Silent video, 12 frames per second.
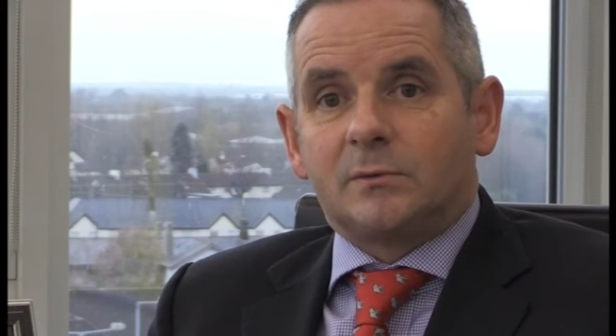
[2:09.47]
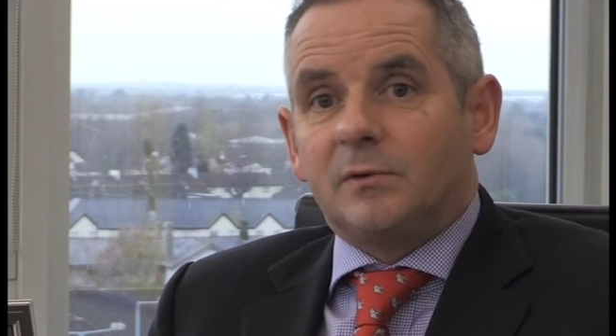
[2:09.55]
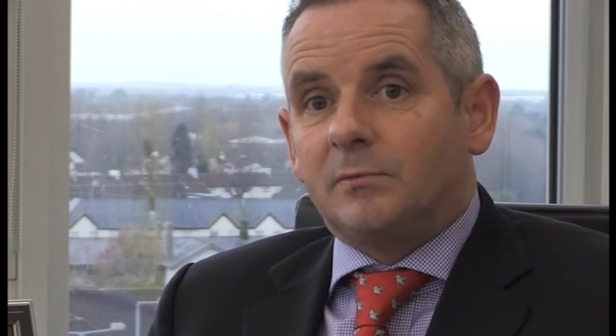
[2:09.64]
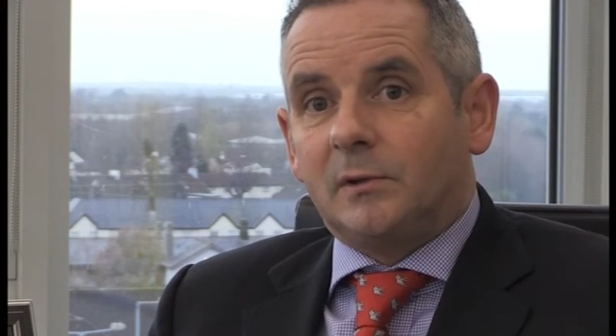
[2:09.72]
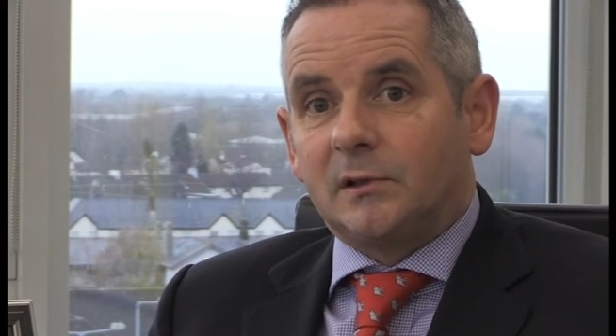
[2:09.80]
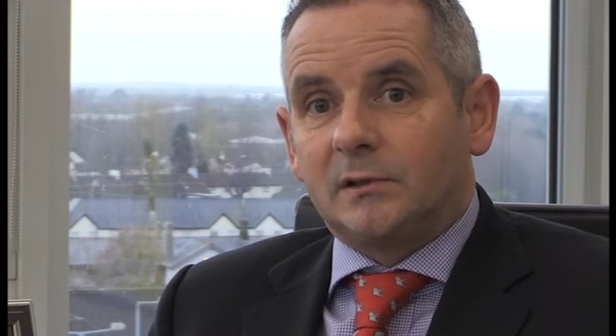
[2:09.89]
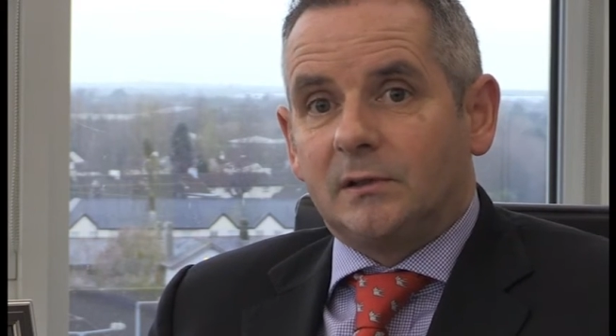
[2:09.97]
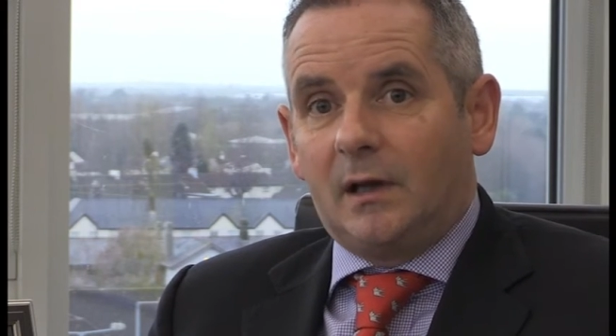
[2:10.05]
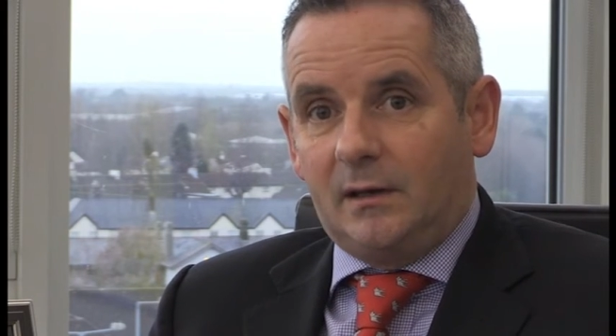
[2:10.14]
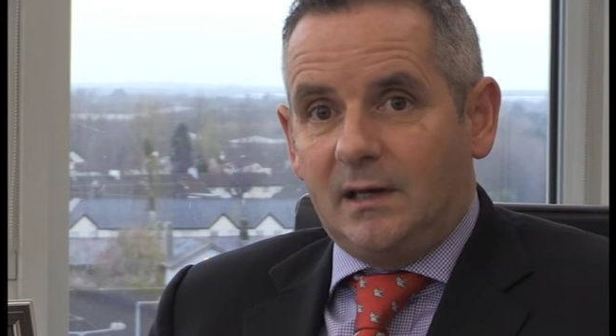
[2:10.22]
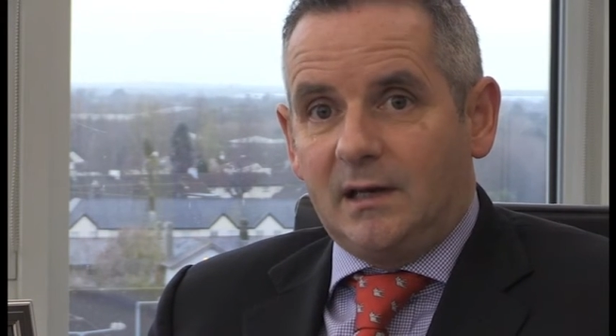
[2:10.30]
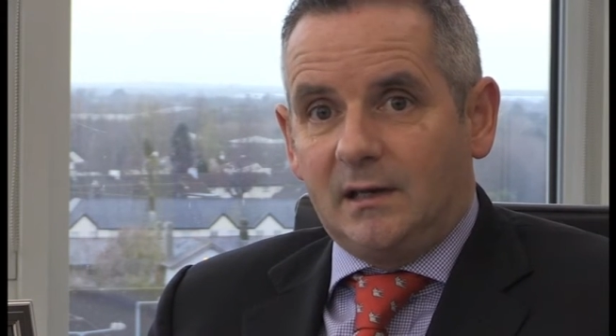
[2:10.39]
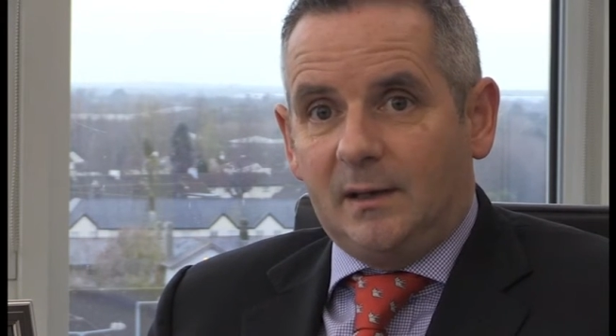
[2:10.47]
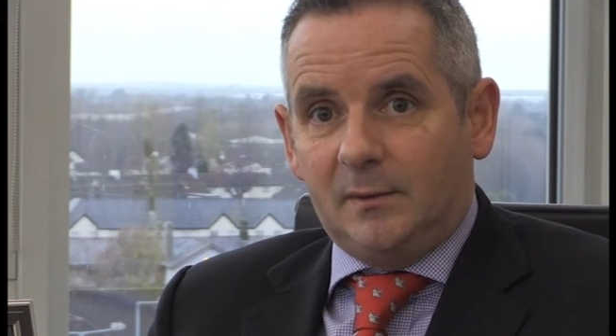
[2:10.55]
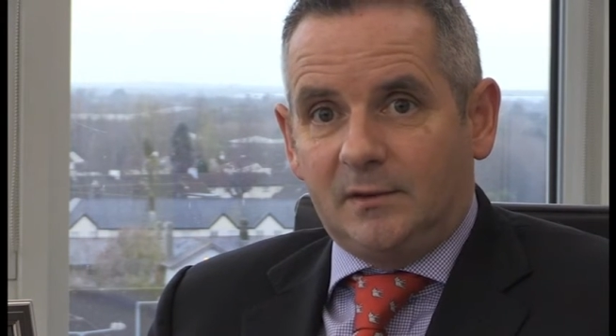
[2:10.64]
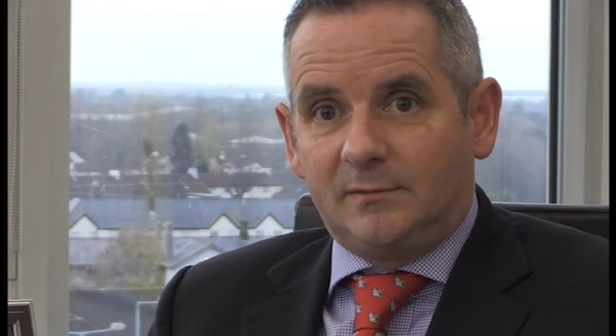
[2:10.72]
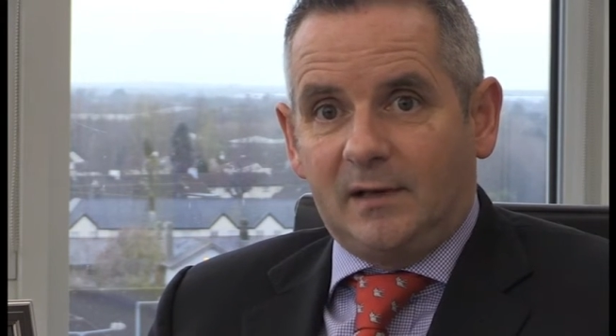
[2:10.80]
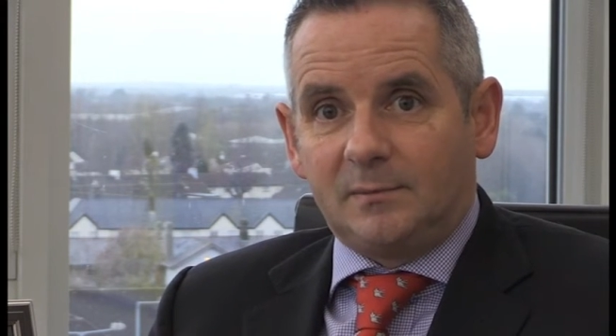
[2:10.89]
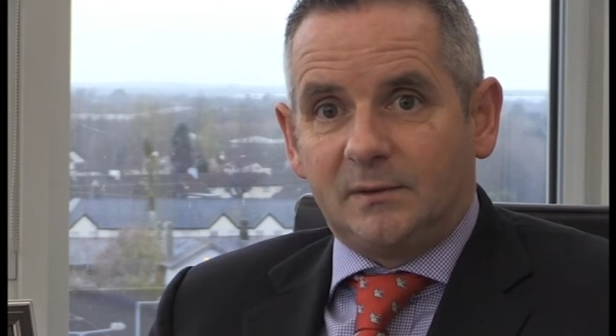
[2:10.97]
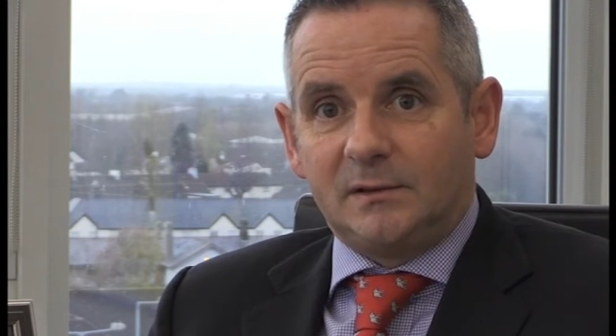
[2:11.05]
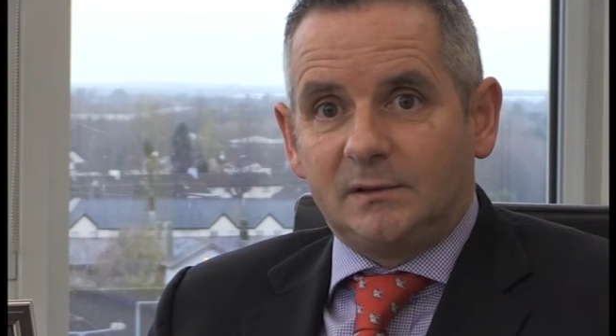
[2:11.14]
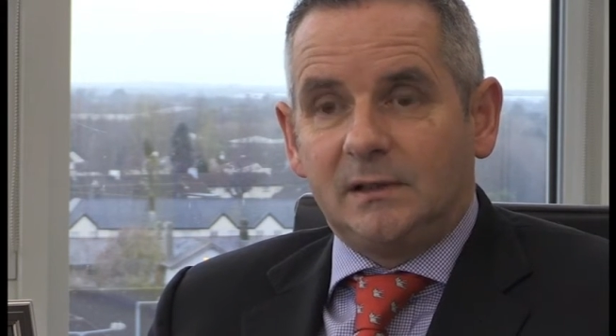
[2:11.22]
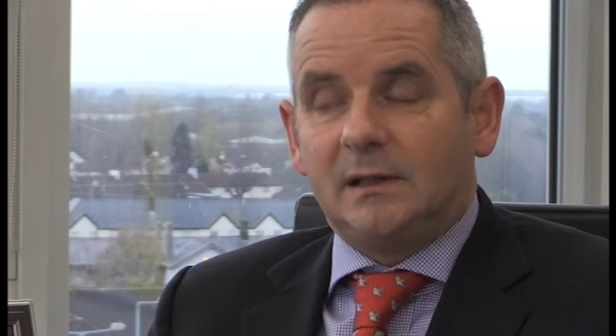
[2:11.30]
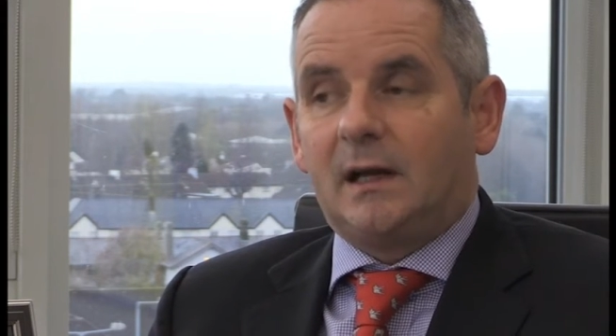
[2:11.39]
we've put on economic
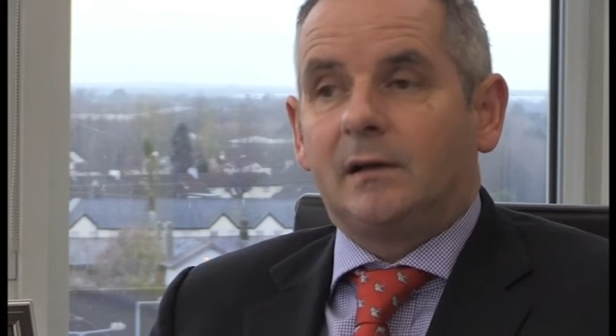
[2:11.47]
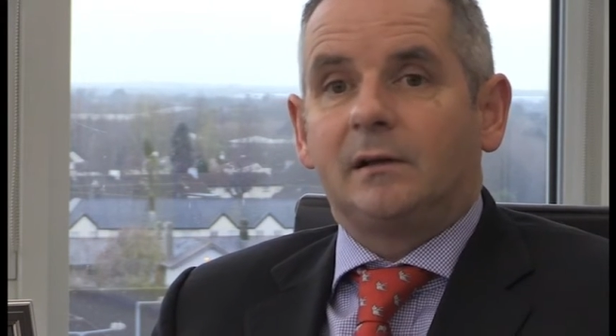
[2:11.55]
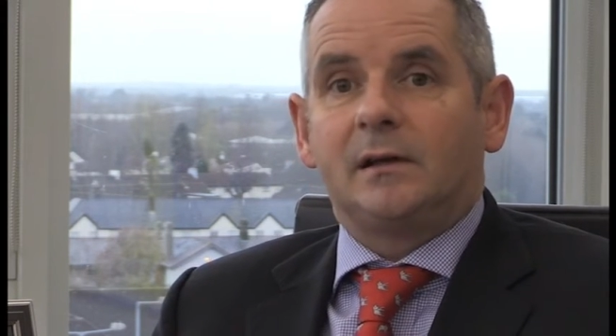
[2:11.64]
development and,